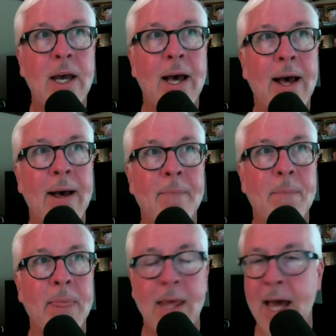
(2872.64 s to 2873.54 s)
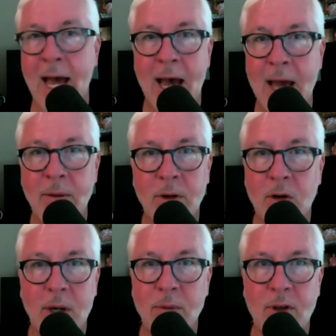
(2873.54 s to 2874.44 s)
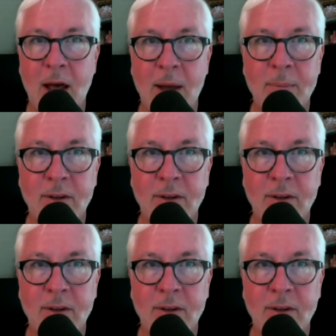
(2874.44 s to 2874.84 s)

Um, yeah, I, I, would agree with Tom